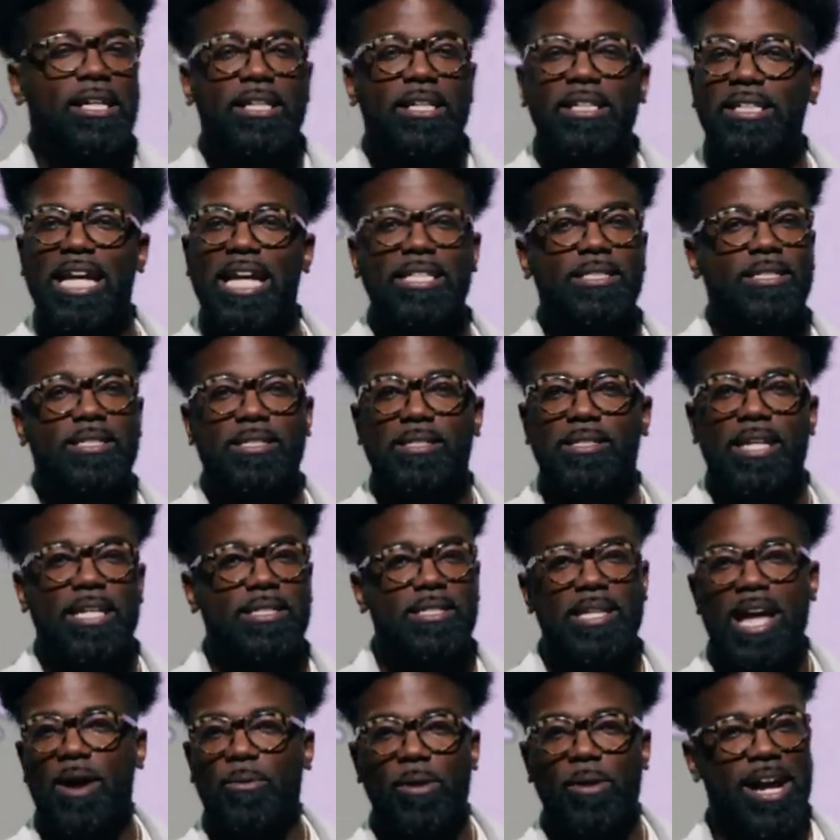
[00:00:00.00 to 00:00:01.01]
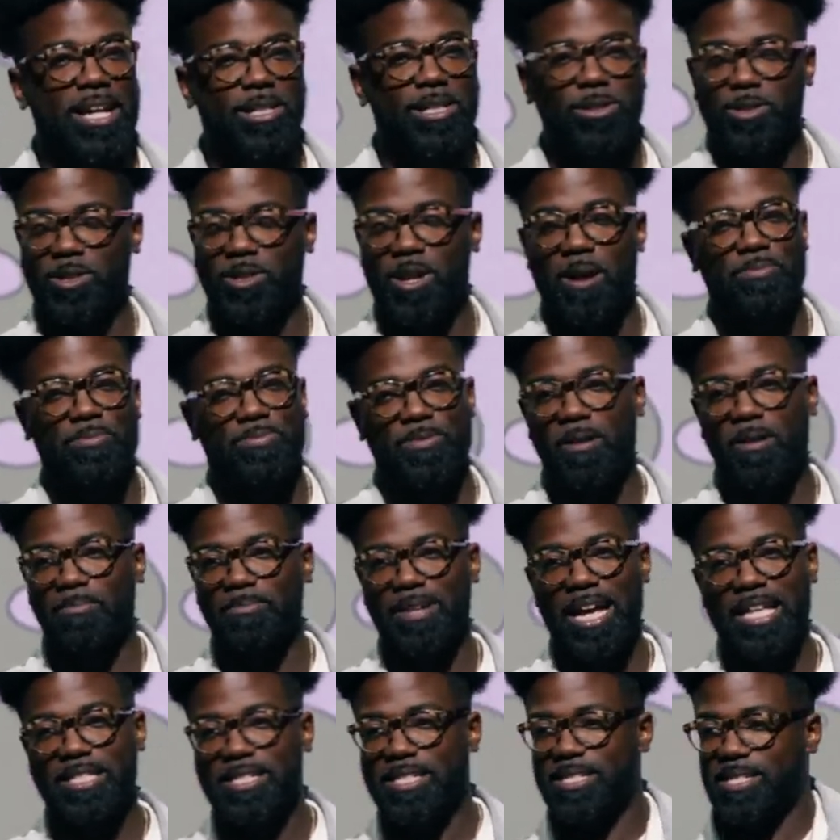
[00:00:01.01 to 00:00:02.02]
That's, that's not where angels come from.
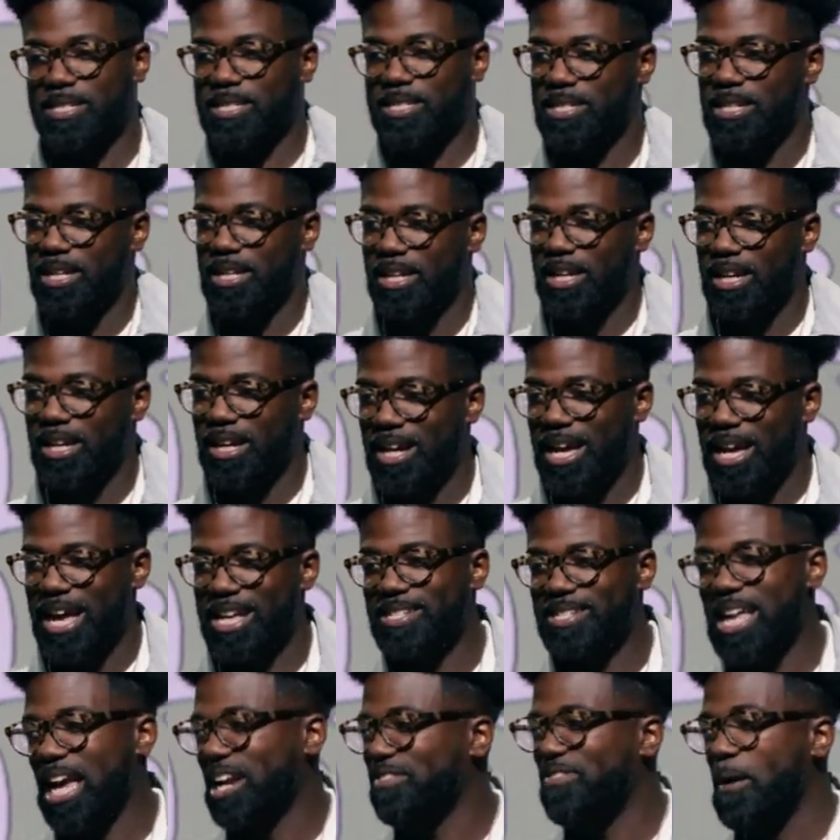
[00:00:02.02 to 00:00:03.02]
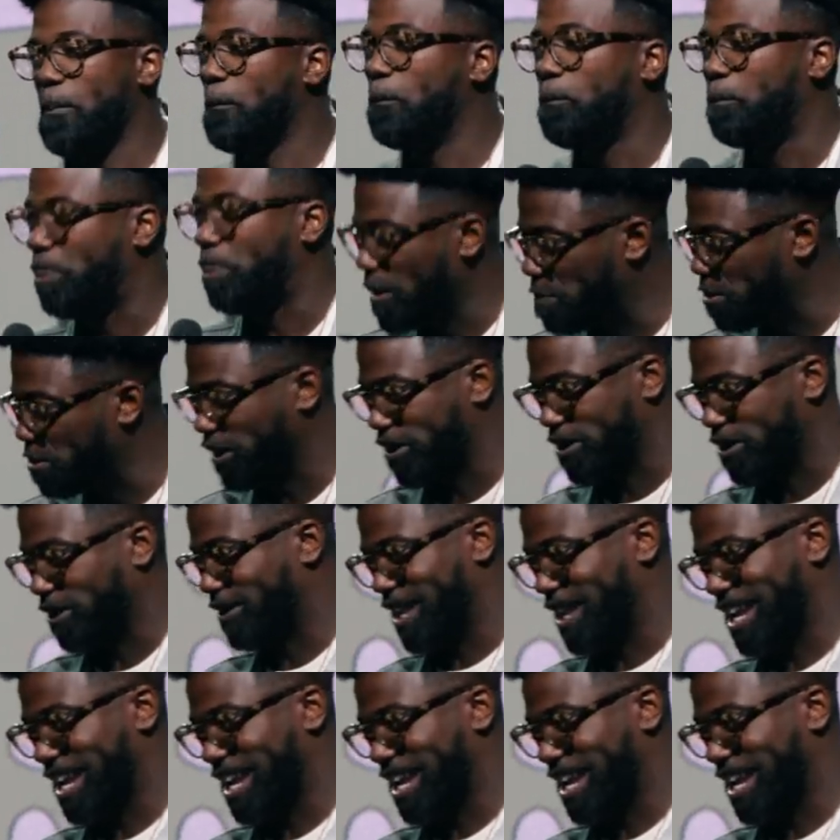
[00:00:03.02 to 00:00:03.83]
That's, that's not even biblical.